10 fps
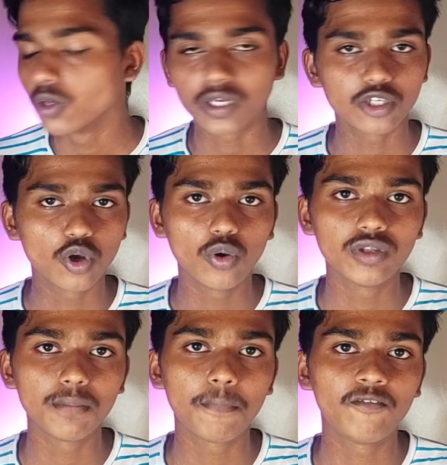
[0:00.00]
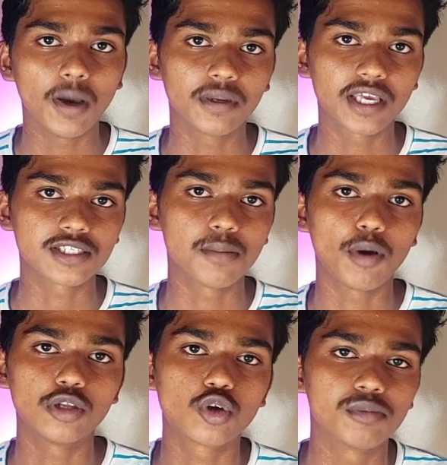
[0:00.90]
you can go with the Faber-Castell
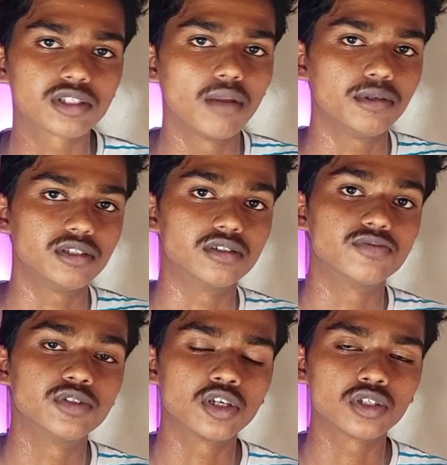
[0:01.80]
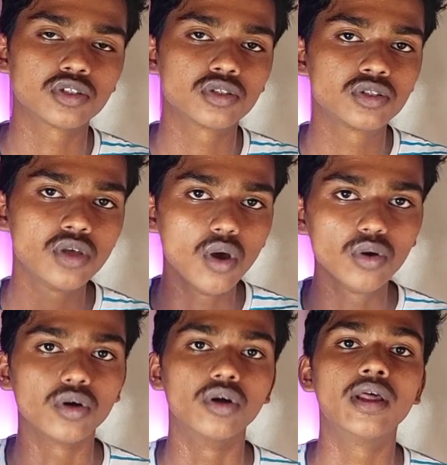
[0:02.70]
Polychromos color pencils which are
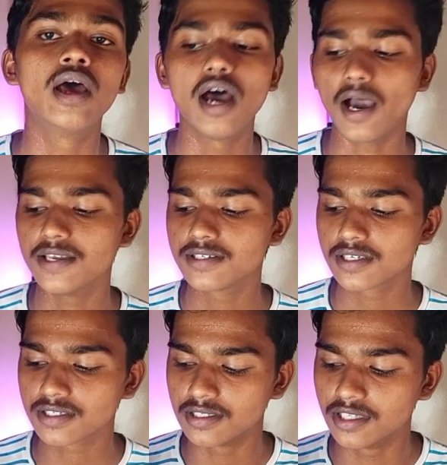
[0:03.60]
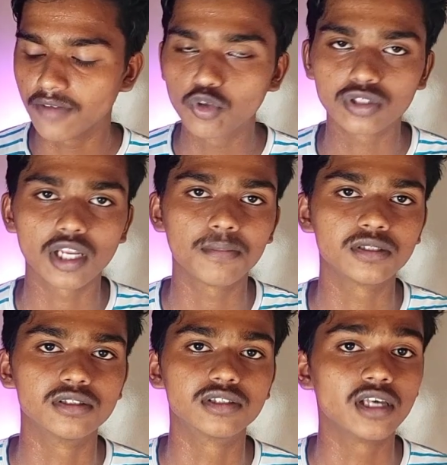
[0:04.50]
so good I just love those color
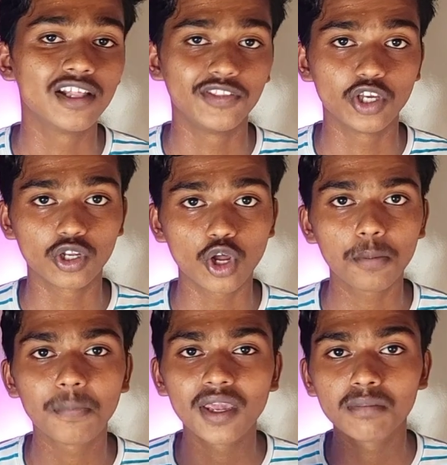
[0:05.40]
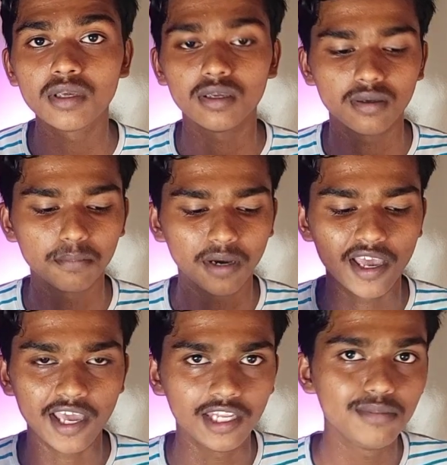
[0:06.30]
pencils they are not paying me
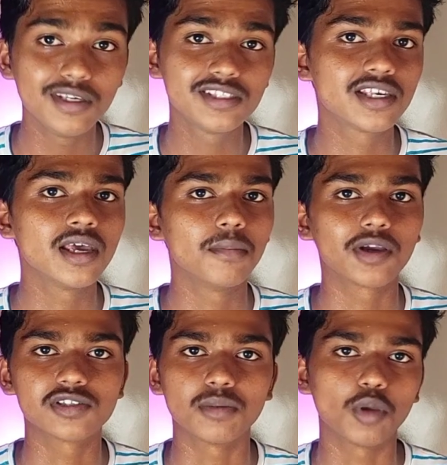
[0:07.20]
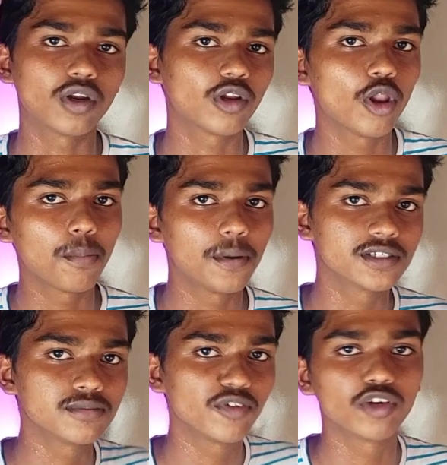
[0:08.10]
by any means because I'm not at all the
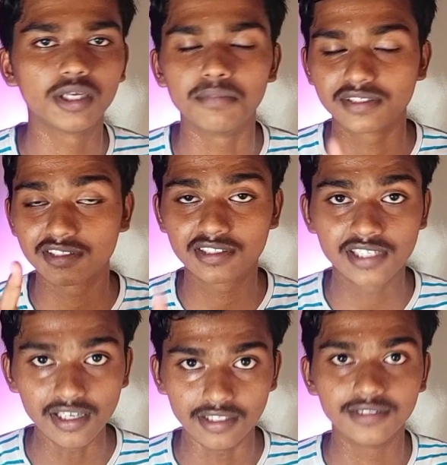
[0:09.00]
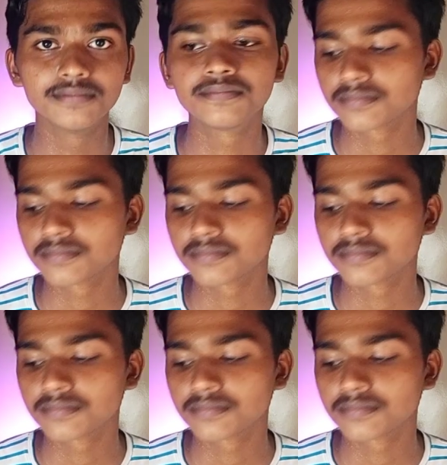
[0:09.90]
person before them but still